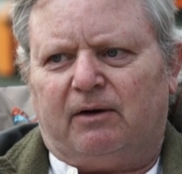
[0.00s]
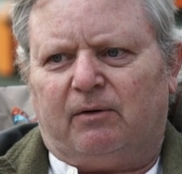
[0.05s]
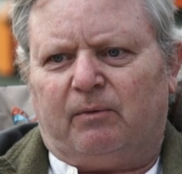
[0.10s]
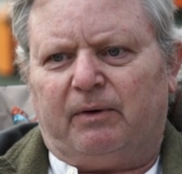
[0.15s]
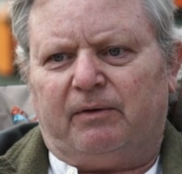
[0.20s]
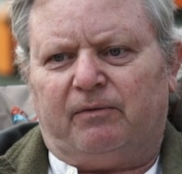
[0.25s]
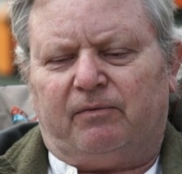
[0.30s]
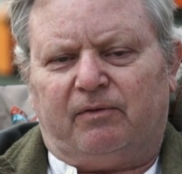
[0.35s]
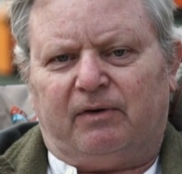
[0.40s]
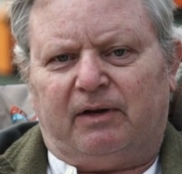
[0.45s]

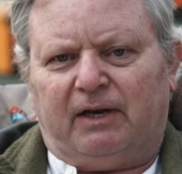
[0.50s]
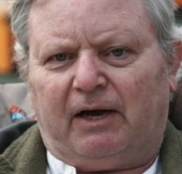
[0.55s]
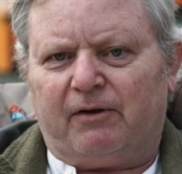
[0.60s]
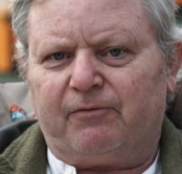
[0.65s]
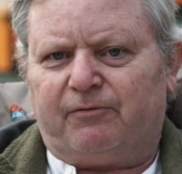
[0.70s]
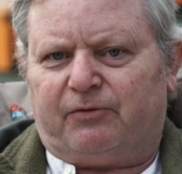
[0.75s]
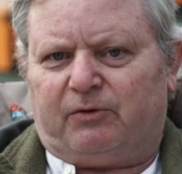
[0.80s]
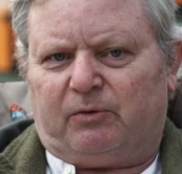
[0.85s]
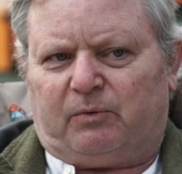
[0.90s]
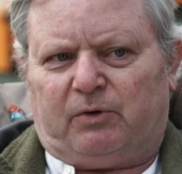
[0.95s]
We've
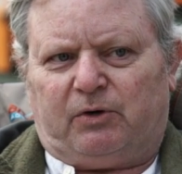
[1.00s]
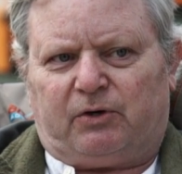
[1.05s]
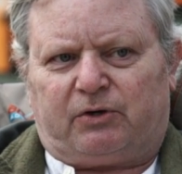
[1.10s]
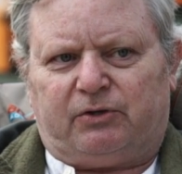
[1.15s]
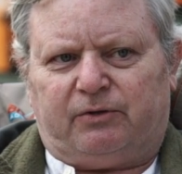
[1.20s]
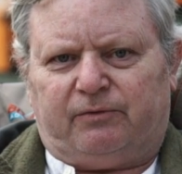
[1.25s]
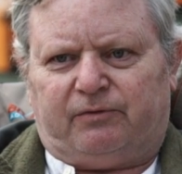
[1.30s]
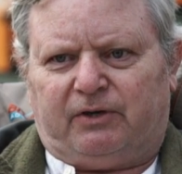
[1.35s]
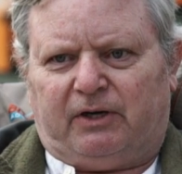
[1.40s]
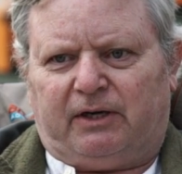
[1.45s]
loved the
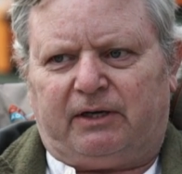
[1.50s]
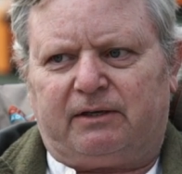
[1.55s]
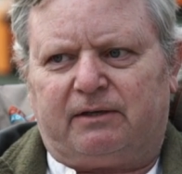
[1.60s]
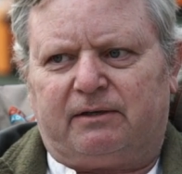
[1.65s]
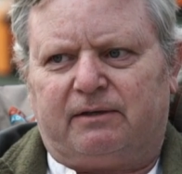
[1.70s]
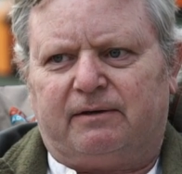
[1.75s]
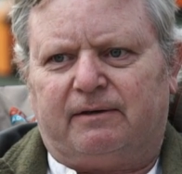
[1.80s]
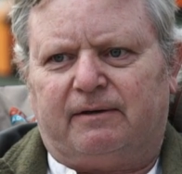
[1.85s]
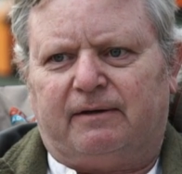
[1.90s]
work you've done.